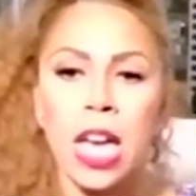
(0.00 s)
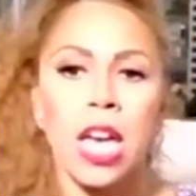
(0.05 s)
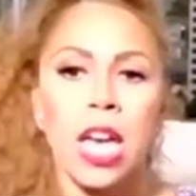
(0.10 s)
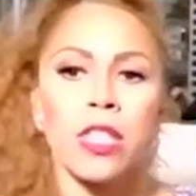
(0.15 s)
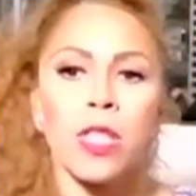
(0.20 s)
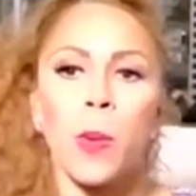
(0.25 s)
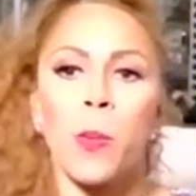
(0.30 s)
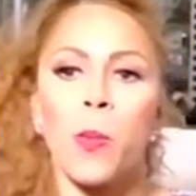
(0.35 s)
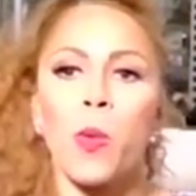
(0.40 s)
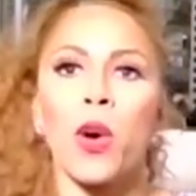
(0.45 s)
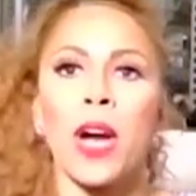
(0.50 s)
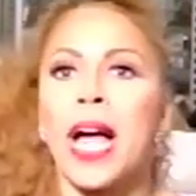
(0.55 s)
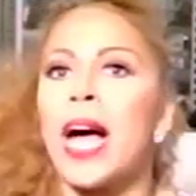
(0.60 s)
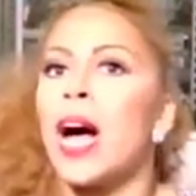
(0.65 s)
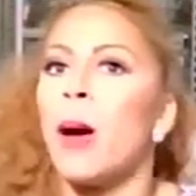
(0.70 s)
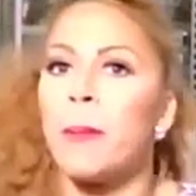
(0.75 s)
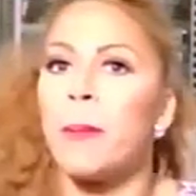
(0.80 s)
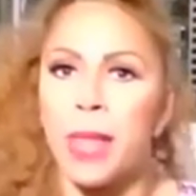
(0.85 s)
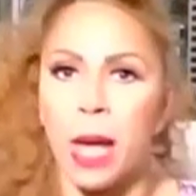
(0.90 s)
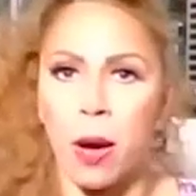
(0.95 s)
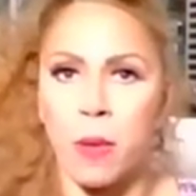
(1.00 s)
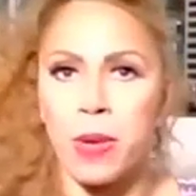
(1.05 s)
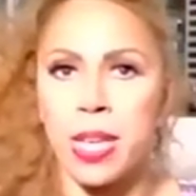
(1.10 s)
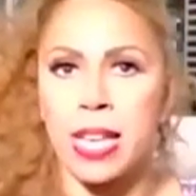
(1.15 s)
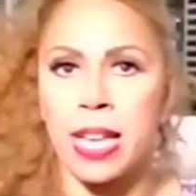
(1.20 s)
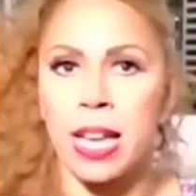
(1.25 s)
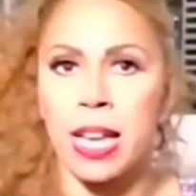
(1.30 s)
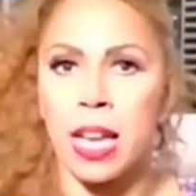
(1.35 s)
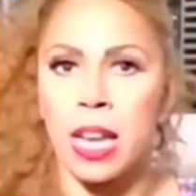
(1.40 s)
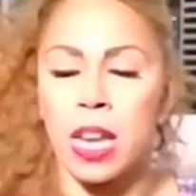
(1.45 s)
the more help that we
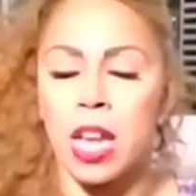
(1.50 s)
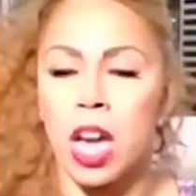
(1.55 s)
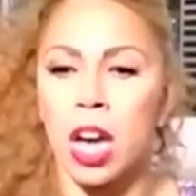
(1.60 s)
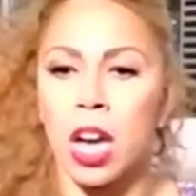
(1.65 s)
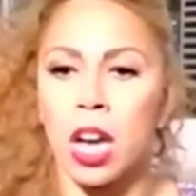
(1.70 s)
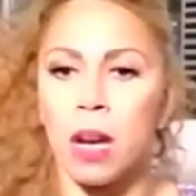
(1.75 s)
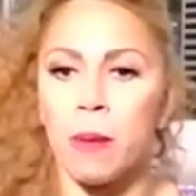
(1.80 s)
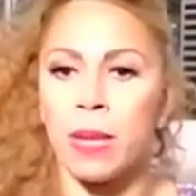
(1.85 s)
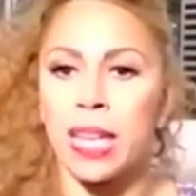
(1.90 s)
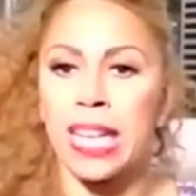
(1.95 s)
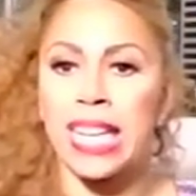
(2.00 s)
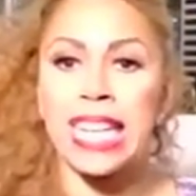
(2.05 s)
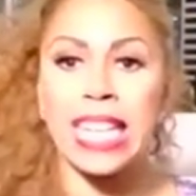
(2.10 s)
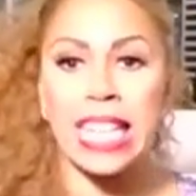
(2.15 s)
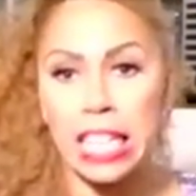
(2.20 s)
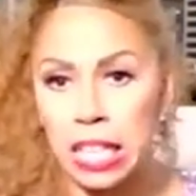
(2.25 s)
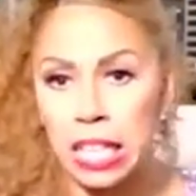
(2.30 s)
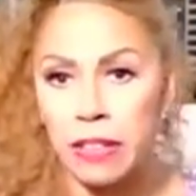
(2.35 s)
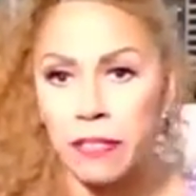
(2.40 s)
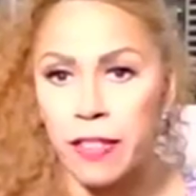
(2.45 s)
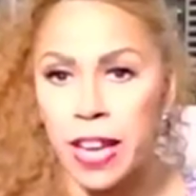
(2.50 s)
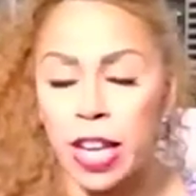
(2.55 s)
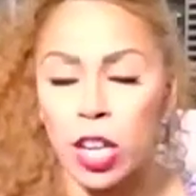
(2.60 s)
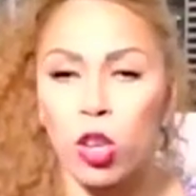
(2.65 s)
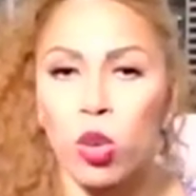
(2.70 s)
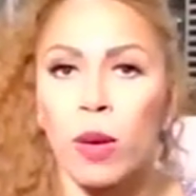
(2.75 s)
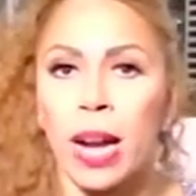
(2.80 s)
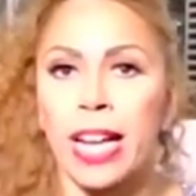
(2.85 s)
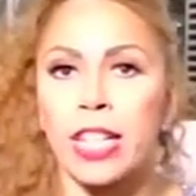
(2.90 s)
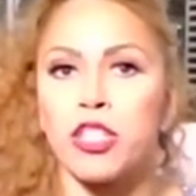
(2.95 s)
can give and
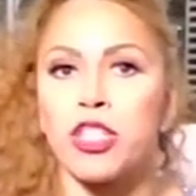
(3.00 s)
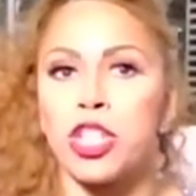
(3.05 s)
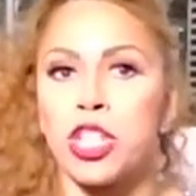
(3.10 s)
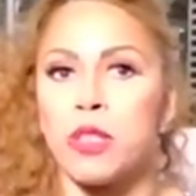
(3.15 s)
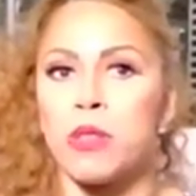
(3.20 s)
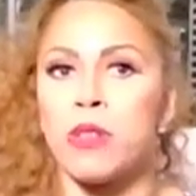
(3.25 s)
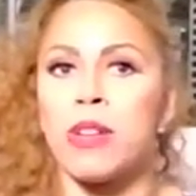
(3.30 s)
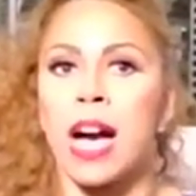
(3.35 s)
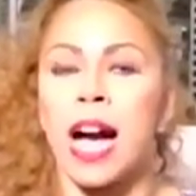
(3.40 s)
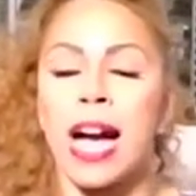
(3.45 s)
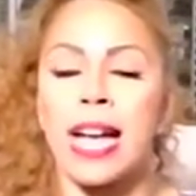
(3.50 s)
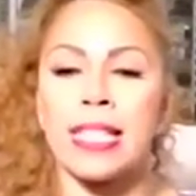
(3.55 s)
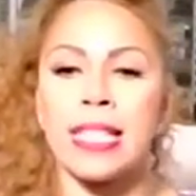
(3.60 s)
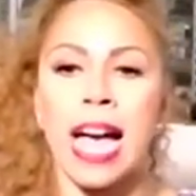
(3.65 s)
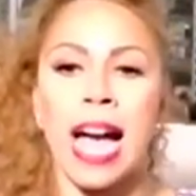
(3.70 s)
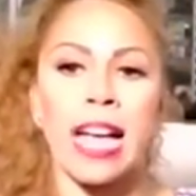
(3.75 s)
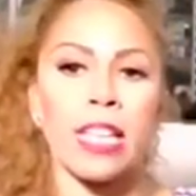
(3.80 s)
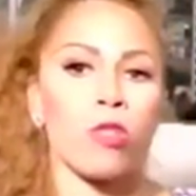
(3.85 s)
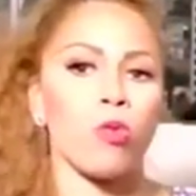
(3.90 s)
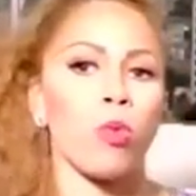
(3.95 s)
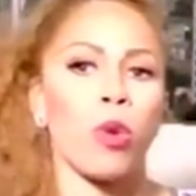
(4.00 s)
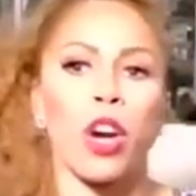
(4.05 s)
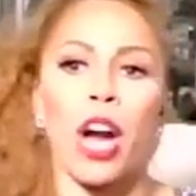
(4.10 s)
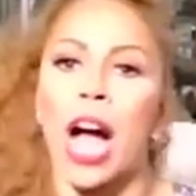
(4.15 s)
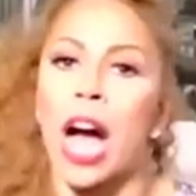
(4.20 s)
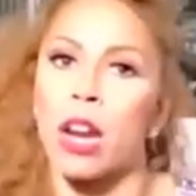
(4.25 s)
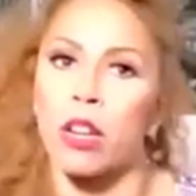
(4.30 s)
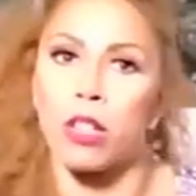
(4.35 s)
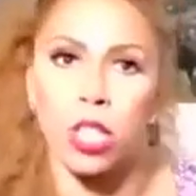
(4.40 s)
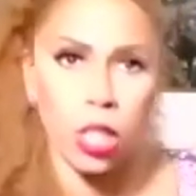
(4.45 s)
grant to you guys as we're
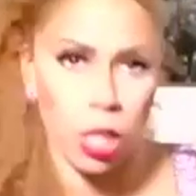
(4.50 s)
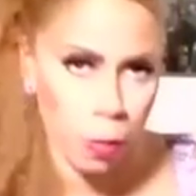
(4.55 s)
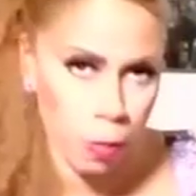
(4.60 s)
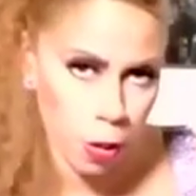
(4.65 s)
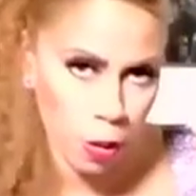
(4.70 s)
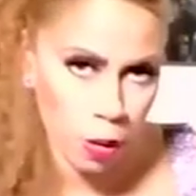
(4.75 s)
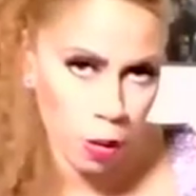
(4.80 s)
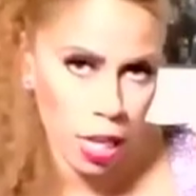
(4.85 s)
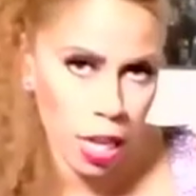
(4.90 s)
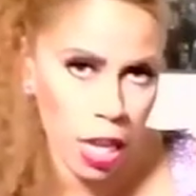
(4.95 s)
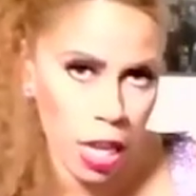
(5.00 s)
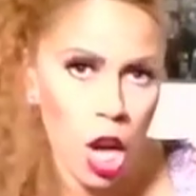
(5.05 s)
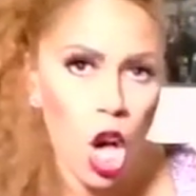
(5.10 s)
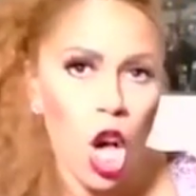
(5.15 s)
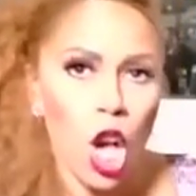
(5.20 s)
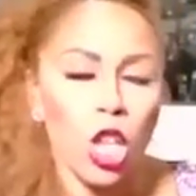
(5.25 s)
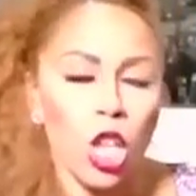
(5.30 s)
out in the community.